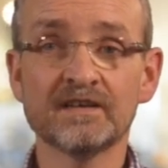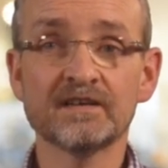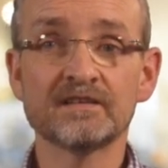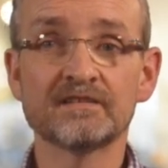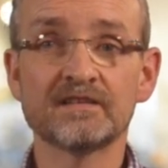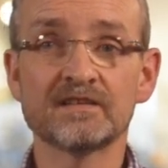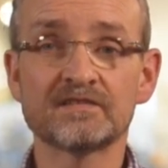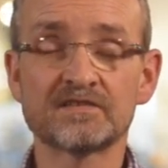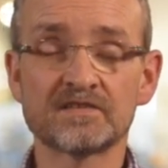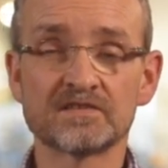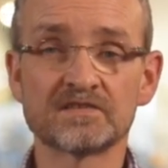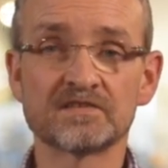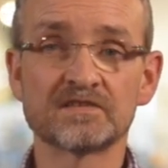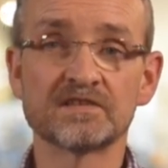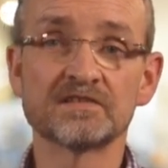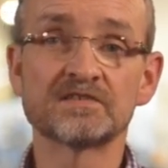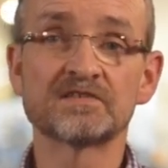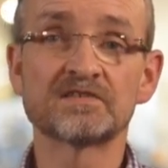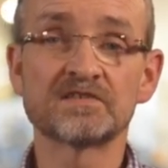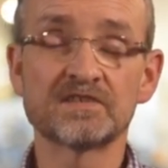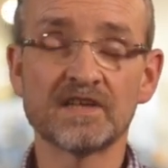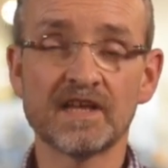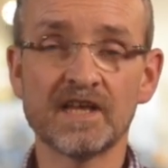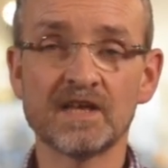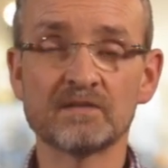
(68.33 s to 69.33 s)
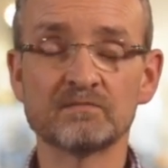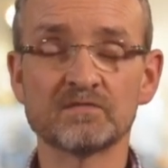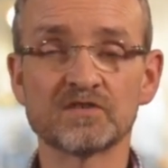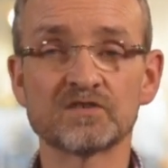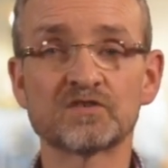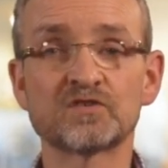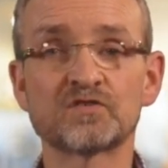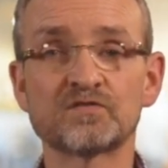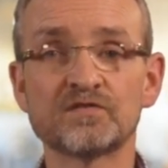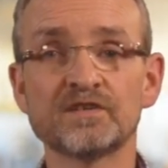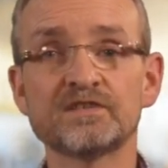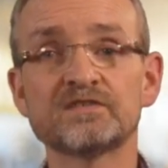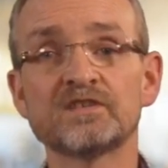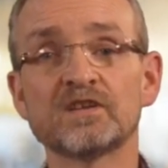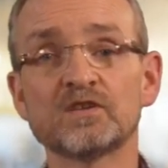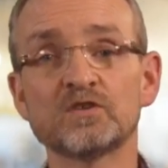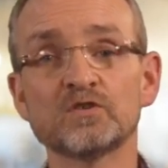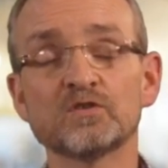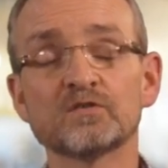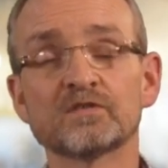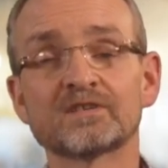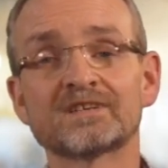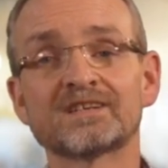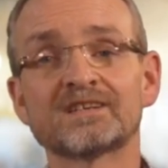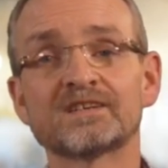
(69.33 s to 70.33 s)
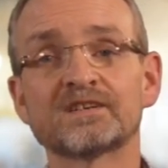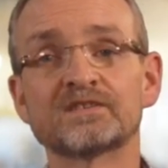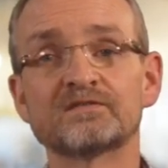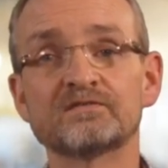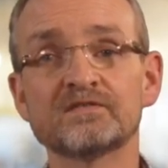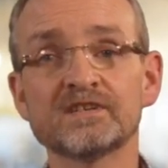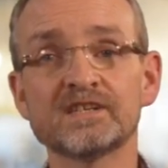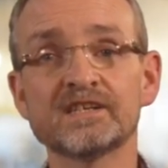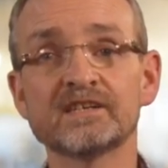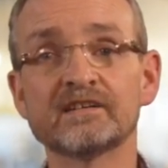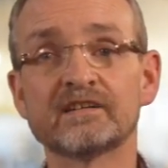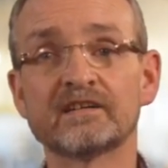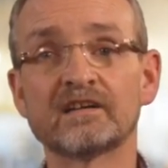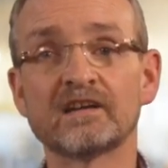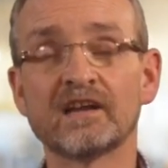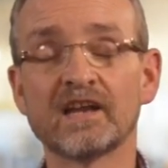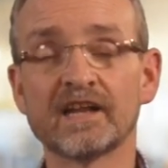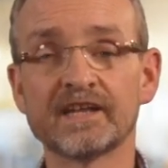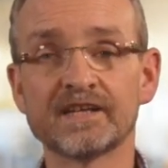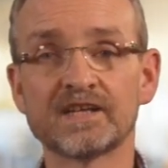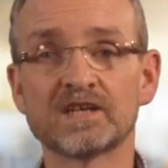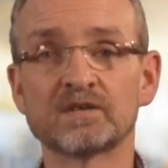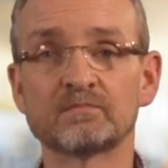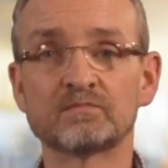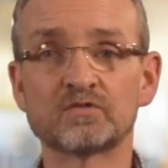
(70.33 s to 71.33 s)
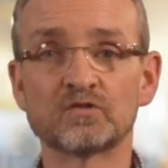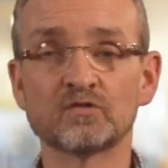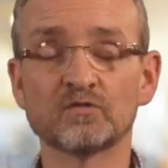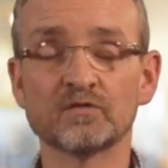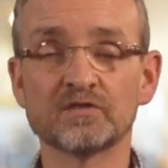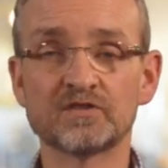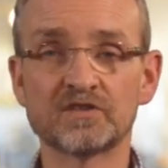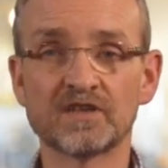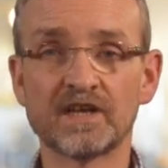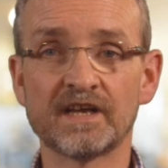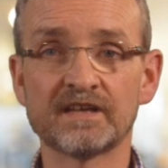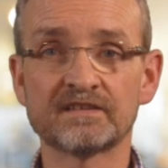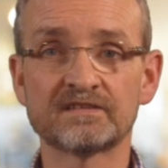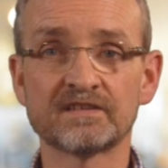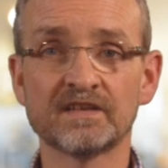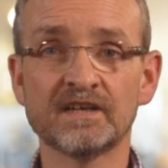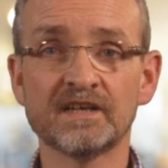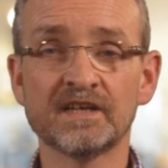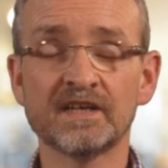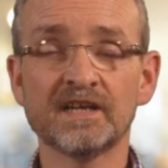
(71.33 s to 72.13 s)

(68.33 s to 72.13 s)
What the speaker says: This is the same. It's treating your career like a project